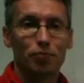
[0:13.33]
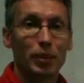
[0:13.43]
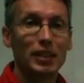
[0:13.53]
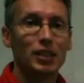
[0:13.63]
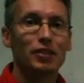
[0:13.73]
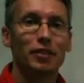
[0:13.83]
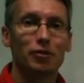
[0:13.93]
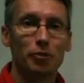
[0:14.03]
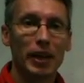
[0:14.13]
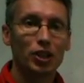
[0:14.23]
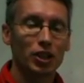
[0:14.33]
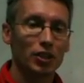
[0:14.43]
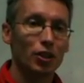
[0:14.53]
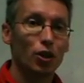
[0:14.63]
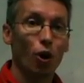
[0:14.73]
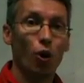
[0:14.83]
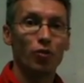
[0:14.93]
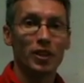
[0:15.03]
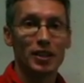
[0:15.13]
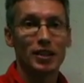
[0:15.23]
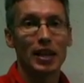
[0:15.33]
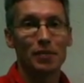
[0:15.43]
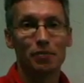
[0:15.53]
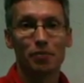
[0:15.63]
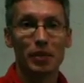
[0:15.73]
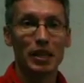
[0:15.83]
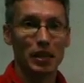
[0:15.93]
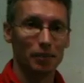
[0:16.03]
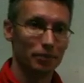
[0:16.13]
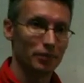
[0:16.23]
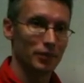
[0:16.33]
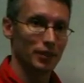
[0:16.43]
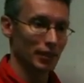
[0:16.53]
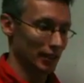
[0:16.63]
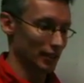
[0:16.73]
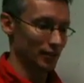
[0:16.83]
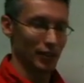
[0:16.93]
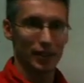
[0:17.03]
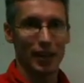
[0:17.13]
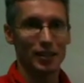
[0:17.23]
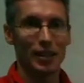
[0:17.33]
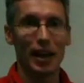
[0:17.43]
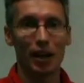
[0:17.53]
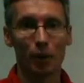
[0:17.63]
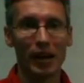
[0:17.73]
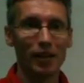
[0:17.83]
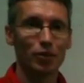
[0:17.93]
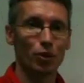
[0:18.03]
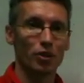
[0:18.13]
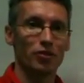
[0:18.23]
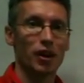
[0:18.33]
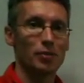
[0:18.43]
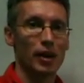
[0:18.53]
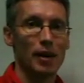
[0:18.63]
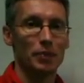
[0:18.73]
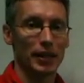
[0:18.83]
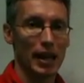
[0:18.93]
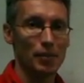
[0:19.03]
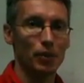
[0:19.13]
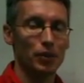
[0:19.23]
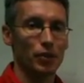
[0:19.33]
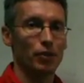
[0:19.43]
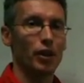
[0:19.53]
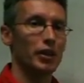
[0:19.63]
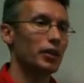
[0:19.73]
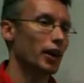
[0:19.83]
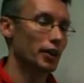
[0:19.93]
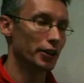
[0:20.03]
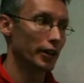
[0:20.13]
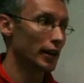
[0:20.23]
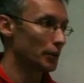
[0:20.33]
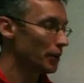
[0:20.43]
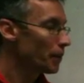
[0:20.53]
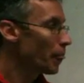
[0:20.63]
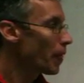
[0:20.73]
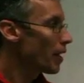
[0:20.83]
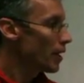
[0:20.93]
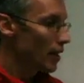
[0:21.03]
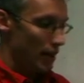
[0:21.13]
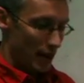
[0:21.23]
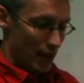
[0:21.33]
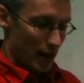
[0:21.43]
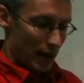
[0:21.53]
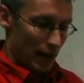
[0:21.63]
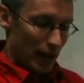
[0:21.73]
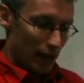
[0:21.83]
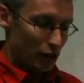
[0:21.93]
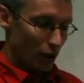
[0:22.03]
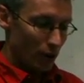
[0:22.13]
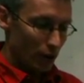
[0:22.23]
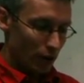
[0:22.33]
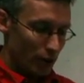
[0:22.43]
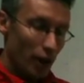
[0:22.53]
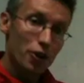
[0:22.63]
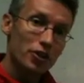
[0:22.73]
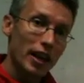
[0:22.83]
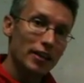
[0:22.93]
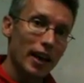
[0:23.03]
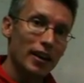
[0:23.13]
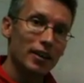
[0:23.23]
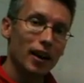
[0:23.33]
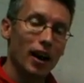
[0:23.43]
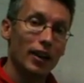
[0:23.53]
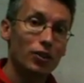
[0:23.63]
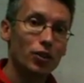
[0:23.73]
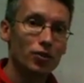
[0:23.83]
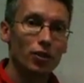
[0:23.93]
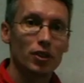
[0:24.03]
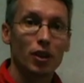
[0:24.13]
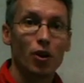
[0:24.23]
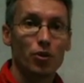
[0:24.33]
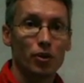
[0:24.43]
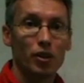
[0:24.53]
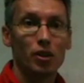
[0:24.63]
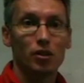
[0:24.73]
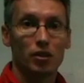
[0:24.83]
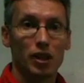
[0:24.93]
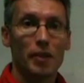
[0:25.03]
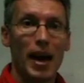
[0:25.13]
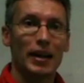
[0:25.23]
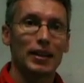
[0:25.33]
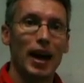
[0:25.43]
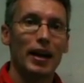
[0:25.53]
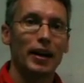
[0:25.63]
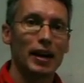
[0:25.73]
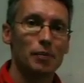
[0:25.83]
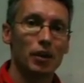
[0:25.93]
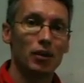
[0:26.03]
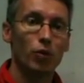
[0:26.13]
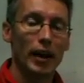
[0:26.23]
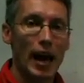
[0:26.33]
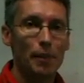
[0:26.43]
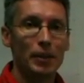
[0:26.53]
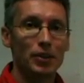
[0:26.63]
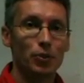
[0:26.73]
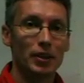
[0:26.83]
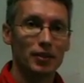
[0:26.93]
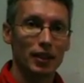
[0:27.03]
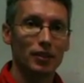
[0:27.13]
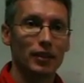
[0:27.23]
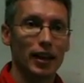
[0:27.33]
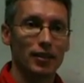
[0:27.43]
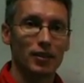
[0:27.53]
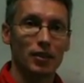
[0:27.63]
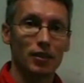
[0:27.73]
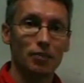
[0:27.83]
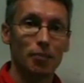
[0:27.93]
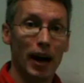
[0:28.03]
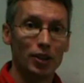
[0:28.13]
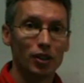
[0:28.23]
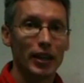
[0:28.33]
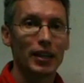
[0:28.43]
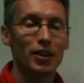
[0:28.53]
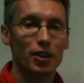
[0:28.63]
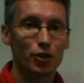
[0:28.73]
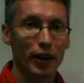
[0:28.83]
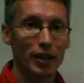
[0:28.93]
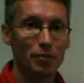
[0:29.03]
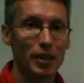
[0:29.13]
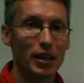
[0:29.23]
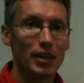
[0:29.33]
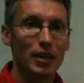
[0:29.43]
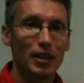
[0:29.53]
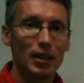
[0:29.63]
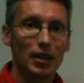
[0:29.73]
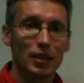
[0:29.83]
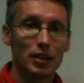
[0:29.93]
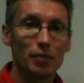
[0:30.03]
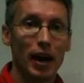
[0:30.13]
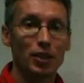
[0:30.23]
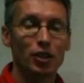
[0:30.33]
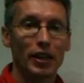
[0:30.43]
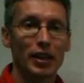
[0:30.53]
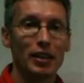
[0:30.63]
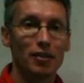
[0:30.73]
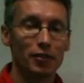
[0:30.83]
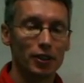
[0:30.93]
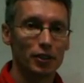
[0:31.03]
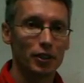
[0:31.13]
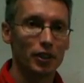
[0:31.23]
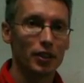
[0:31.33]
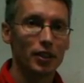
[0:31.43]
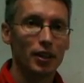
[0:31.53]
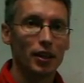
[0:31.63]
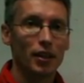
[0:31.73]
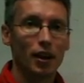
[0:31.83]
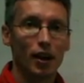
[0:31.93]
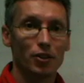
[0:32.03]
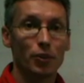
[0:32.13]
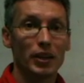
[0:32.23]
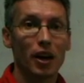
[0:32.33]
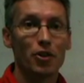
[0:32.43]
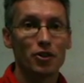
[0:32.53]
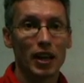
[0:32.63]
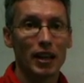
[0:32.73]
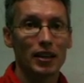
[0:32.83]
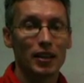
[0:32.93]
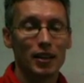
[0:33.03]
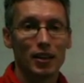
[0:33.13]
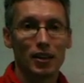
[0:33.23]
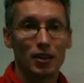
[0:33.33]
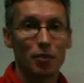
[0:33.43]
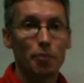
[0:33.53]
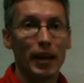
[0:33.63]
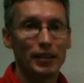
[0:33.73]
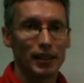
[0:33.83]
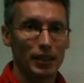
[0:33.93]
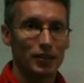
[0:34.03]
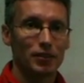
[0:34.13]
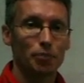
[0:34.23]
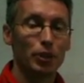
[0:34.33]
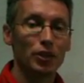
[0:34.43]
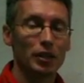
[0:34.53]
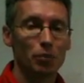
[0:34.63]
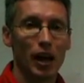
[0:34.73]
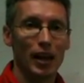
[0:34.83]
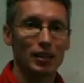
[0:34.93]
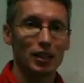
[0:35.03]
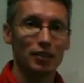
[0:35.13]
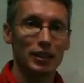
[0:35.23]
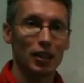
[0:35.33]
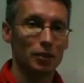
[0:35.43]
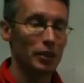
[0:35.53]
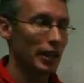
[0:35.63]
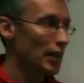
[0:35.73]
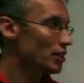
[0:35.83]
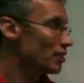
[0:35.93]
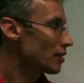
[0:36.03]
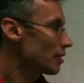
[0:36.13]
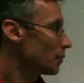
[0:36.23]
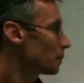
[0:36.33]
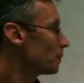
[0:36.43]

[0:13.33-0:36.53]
pieces of information over the same medium. In this case, the airwaves or the fiber optic cables that run underground. And so in order to understand that, it's useful to go through a little schematic diagram of what happens when a signal gets modulated, transmitted, demodulated, and filtered, so we can understand the basic building blocks of a telecommunication system.